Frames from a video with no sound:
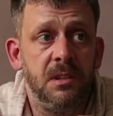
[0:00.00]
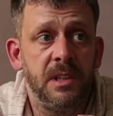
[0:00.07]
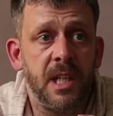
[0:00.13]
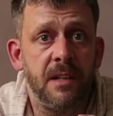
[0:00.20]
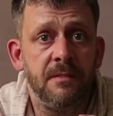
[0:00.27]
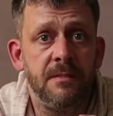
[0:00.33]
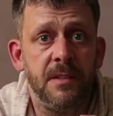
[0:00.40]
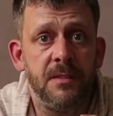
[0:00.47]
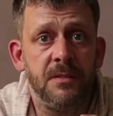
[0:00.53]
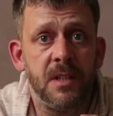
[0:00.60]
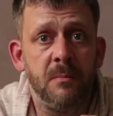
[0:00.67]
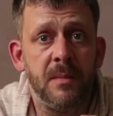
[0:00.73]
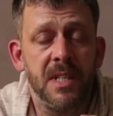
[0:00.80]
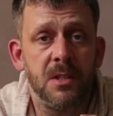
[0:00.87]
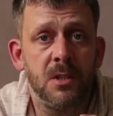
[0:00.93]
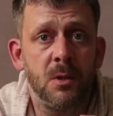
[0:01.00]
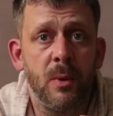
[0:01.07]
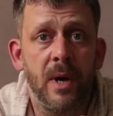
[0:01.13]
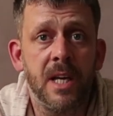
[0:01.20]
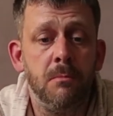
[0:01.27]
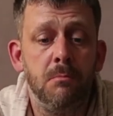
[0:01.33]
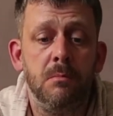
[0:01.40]
10-15 meters
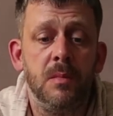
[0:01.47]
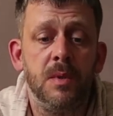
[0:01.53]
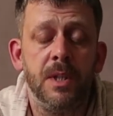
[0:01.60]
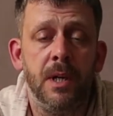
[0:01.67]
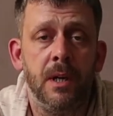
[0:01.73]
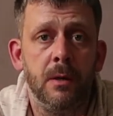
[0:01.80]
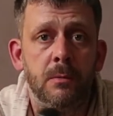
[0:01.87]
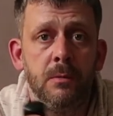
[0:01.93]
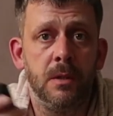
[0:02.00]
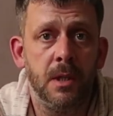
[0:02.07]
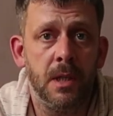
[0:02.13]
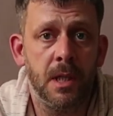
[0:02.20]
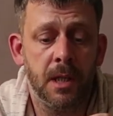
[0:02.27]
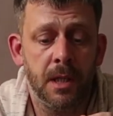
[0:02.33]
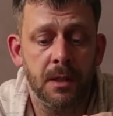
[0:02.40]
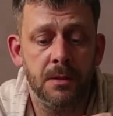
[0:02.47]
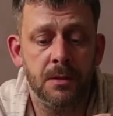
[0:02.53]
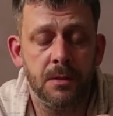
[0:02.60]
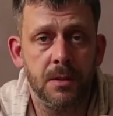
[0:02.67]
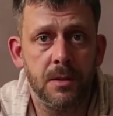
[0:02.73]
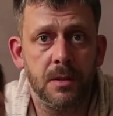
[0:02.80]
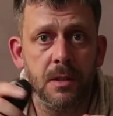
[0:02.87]
away. You know,
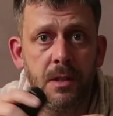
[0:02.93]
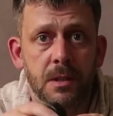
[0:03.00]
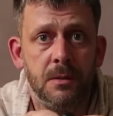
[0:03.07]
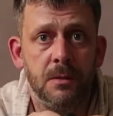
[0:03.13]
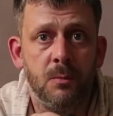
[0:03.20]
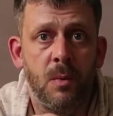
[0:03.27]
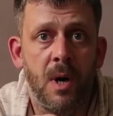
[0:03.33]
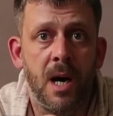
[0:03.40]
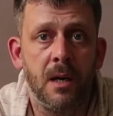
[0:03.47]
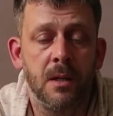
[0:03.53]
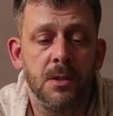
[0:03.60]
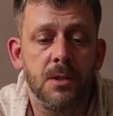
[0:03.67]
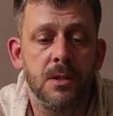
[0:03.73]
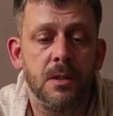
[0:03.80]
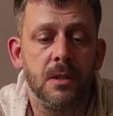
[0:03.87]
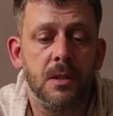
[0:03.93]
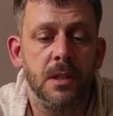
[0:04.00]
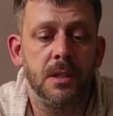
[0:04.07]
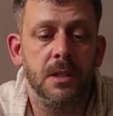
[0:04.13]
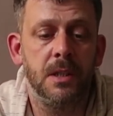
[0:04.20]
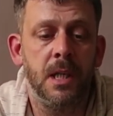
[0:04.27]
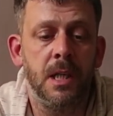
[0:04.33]
and wireless
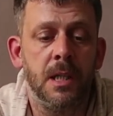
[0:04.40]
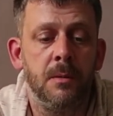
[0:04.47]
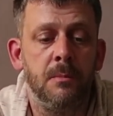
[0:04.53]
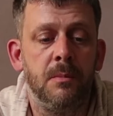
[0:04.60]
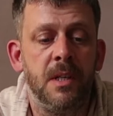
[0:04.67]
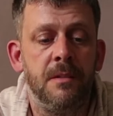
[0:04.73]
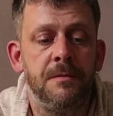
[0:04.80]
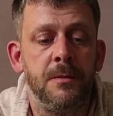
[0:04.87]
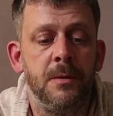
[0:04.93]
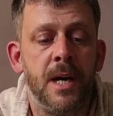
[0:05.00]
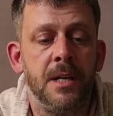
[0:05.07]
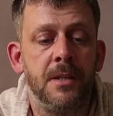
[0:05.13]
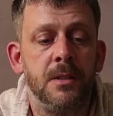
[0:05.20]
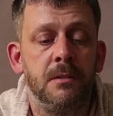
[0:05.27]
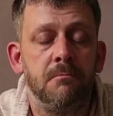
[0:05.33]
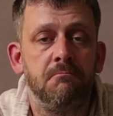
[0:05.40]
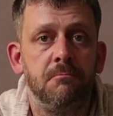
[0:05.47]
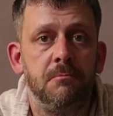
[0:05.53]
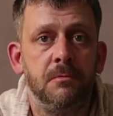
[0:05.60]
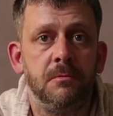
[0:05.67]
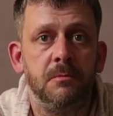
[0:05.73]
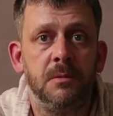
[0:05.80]
infrared
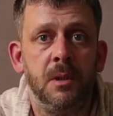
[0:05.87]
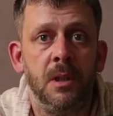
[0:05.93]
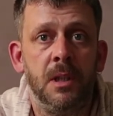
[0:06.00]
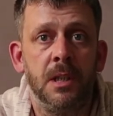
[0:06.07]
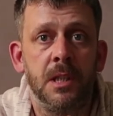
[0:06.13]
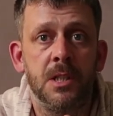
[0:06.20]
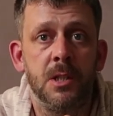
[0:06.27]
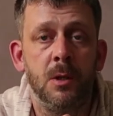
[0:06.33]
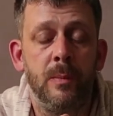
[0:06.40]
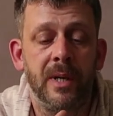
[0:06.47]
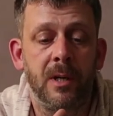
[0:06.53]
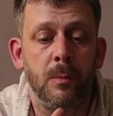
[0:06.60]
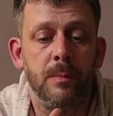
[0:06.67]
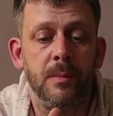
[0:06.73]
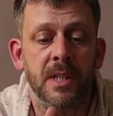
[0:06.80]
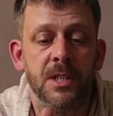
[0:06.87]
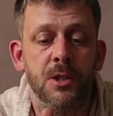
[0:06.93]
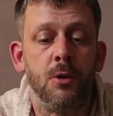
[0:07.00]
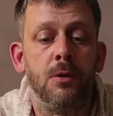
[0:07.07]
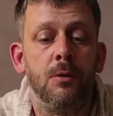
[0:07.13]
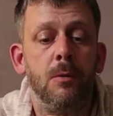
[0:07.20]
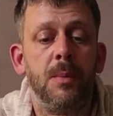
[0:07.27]
can still pick up
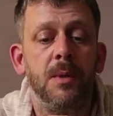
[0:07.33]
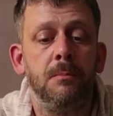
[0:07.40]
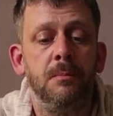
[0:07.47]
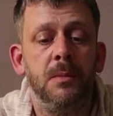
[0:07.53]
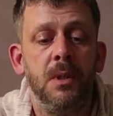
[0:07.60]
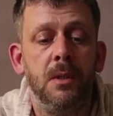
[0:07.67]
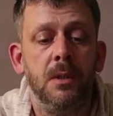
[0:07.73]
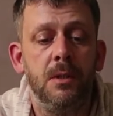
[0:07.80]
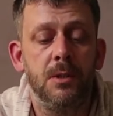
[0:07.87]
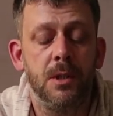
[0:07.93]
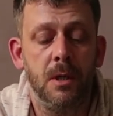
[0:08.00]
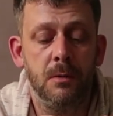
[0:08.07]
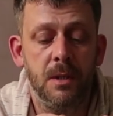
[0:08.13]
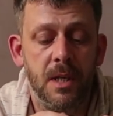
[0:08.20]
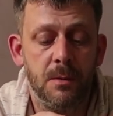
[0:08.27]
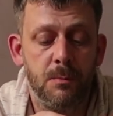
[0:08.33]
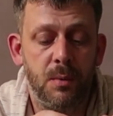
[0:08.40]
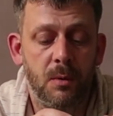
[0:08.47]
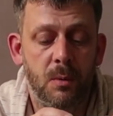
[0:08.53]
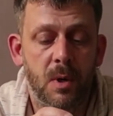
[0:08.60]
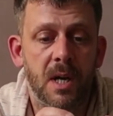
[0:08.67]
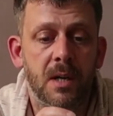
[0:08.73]
each other up. So yeah,
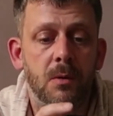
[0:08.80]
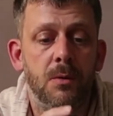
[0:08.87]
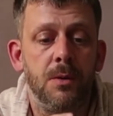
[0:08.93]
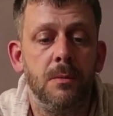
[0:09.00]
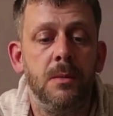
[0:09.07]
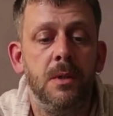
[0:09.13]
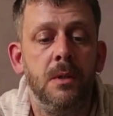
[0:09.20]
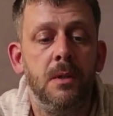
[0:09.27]
it's quite good.